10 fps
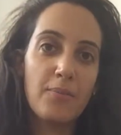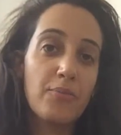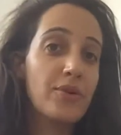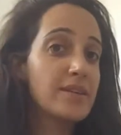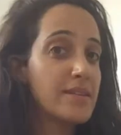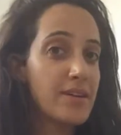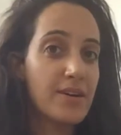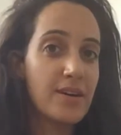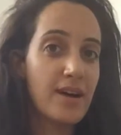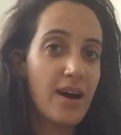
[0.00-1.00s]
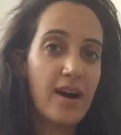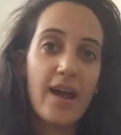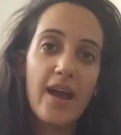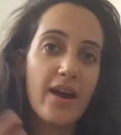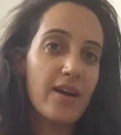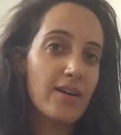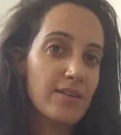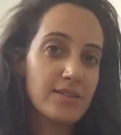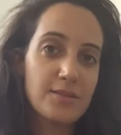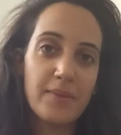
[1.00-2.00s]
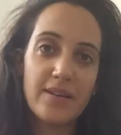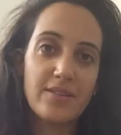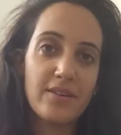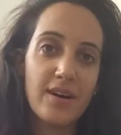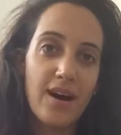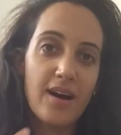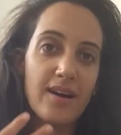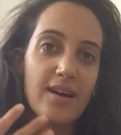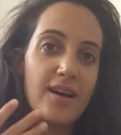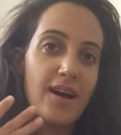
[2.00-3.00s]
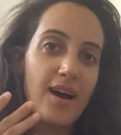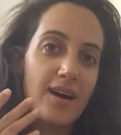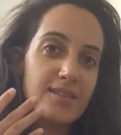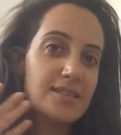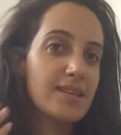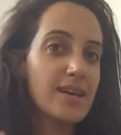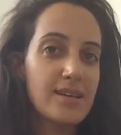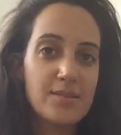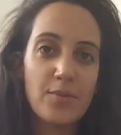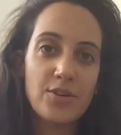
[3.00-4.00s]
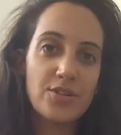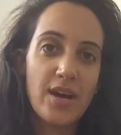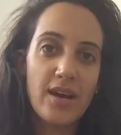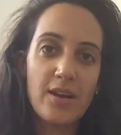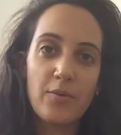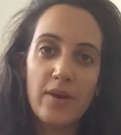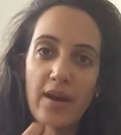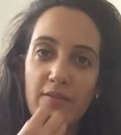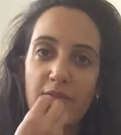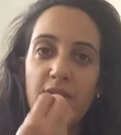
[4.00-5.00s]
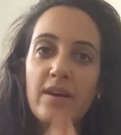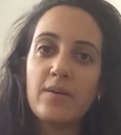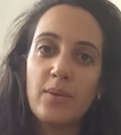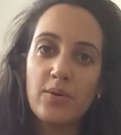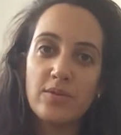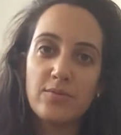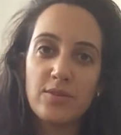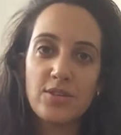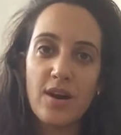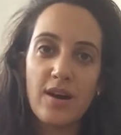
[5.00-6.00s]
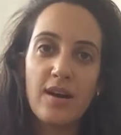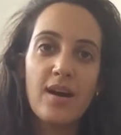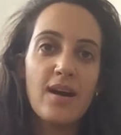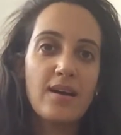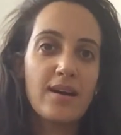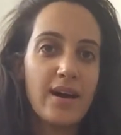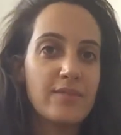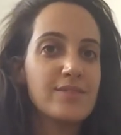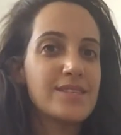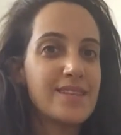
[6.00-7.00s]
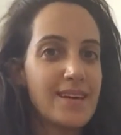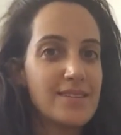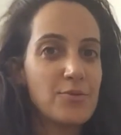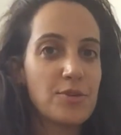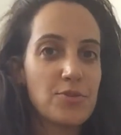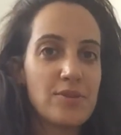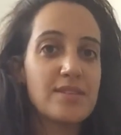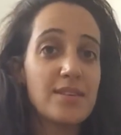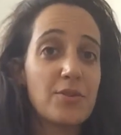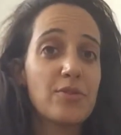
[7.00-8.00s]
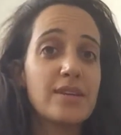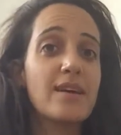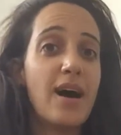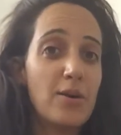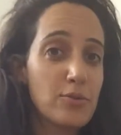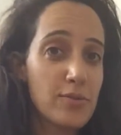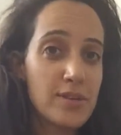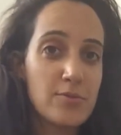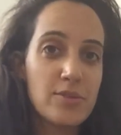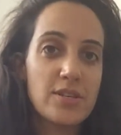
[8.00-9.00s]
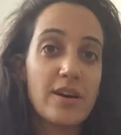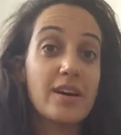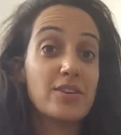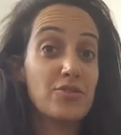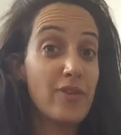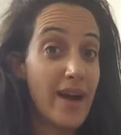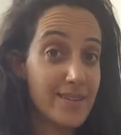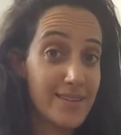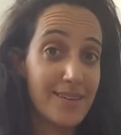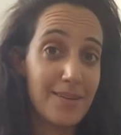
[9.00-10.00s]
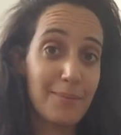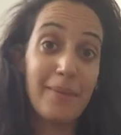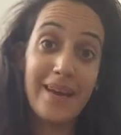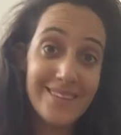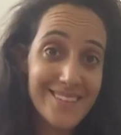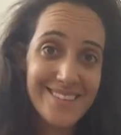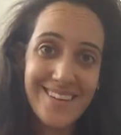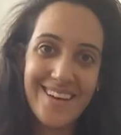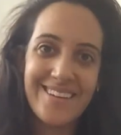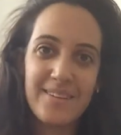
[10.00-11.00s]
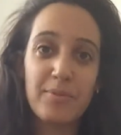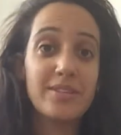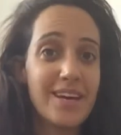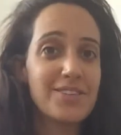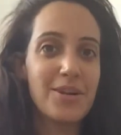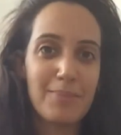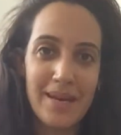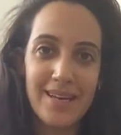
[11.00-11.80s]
prettier, our hair looks better, our skin is more shiny. We have pheromones, which are kind of scents which we secrete outwards, which are attracting mates and potential